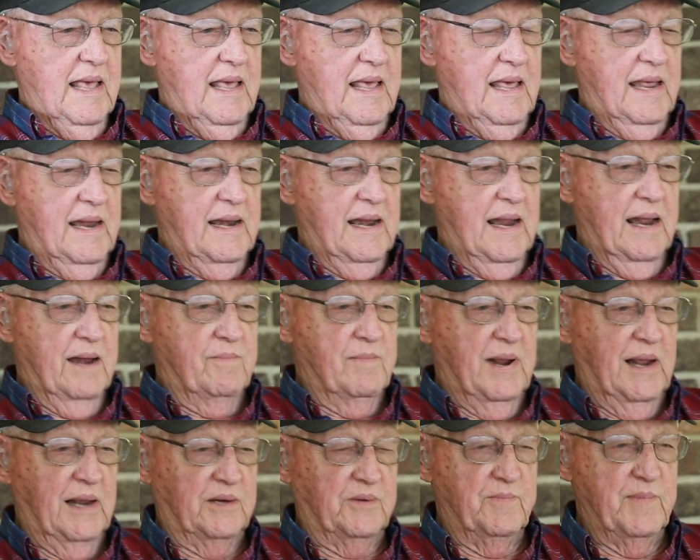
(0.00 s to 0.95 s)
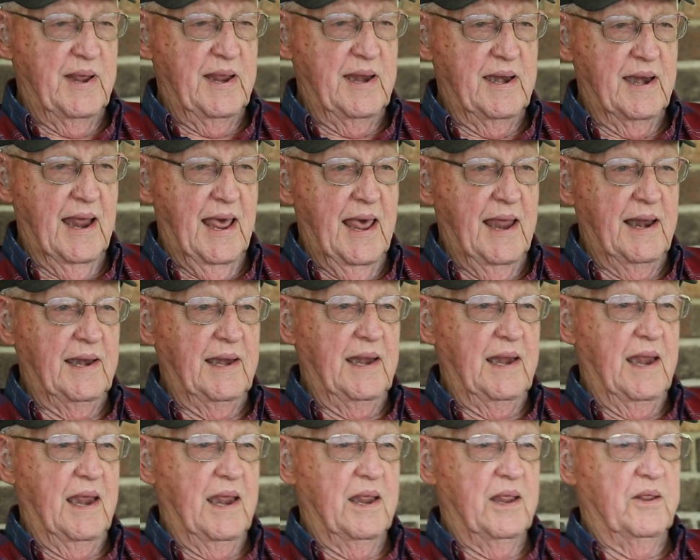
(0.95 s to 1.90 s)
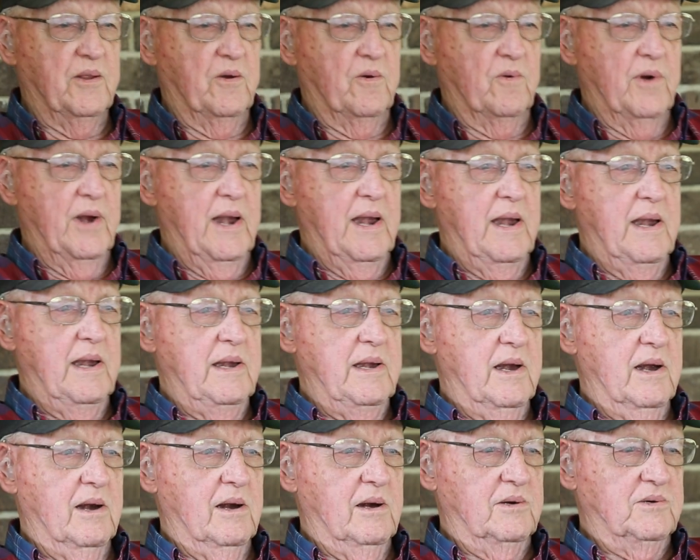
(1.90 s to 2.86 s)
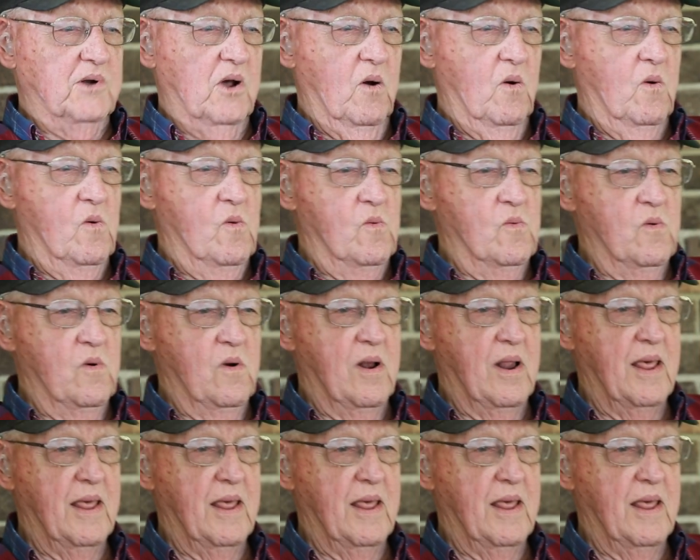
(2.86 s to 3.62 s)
and that makes me 93 years old.